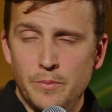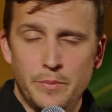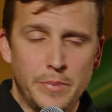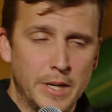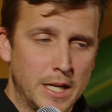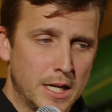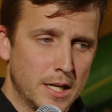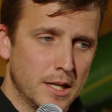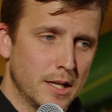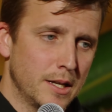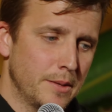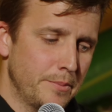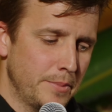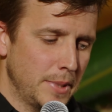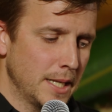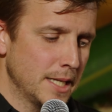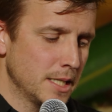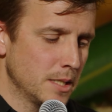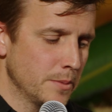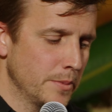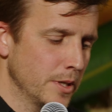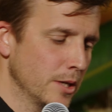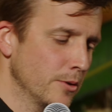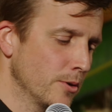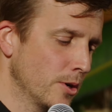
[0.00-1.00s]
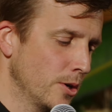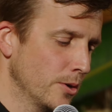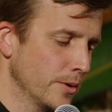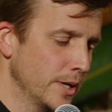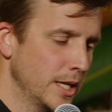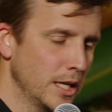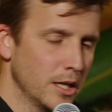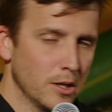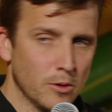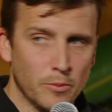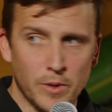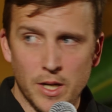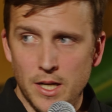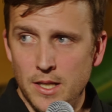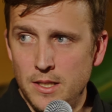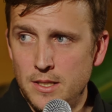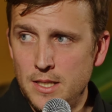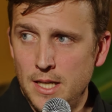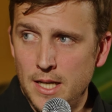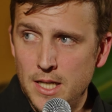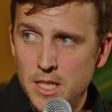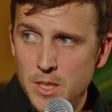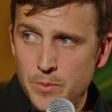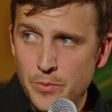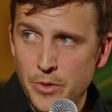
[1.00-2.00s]
but it plays a big role here when
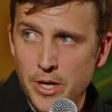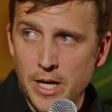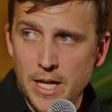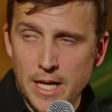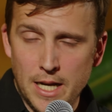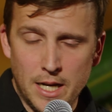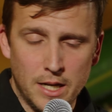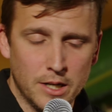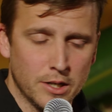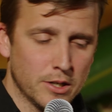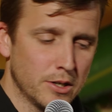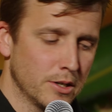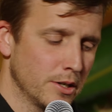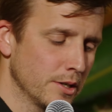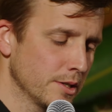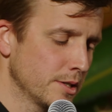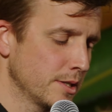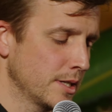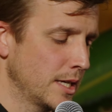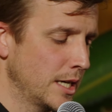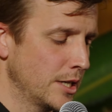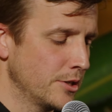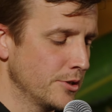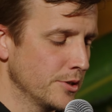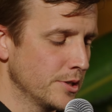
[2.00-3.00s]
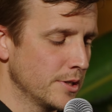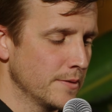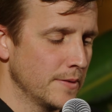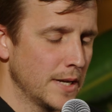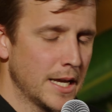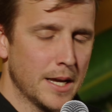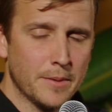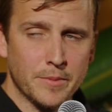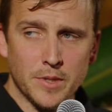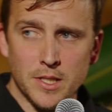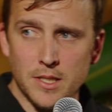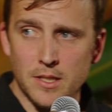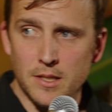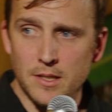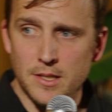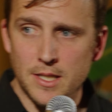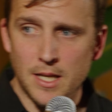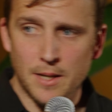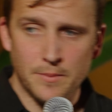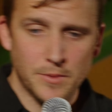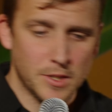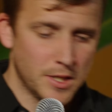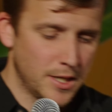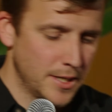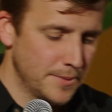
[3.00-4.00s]
it's like spread out across hundreds of Lambdas at the
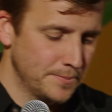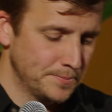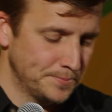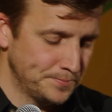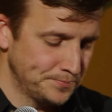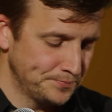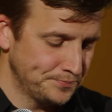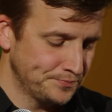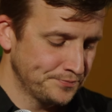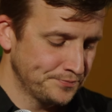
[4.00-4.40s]
same time.